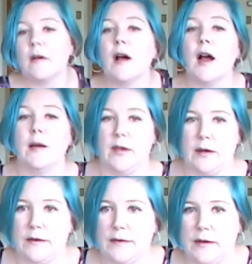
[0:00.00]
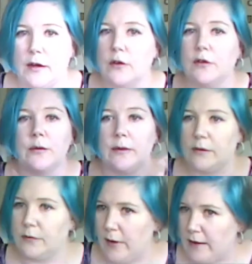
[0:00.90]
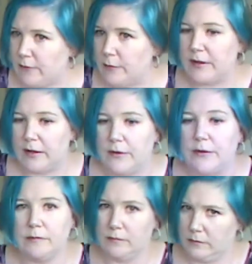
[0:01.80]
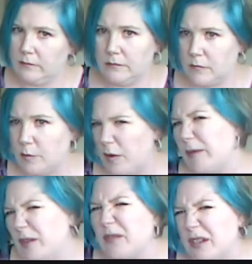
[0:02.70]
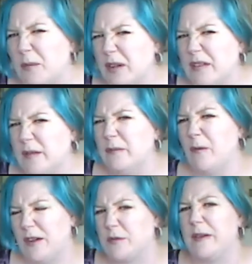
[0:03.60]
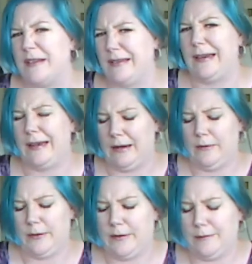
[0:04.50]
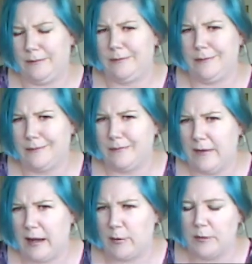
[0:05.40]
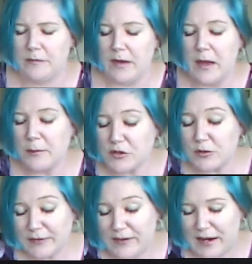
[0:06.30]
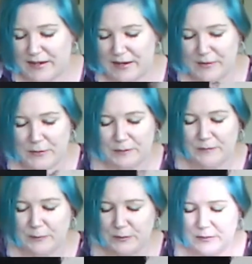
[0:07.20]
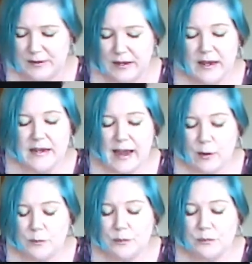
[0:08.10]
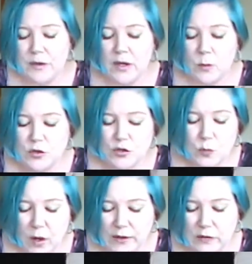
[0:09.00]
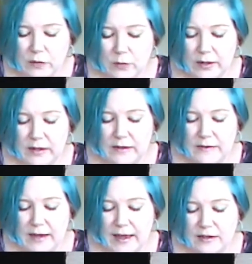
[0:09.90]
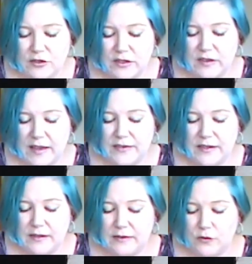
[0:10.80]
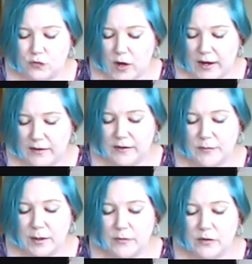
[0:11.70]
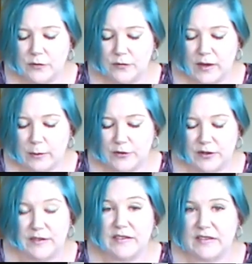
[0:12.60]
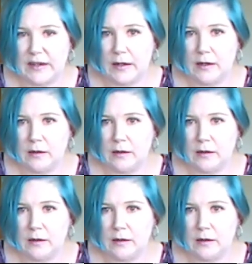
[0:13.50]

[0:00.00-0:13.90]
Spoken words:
I'm not going to sit here and do this forever because you probably don't really want to watch me sitting here with a hammer. But you get the idea. Oh, woo. Now, what you want to do is actually let these dry, because sometimes your flowers are going to stick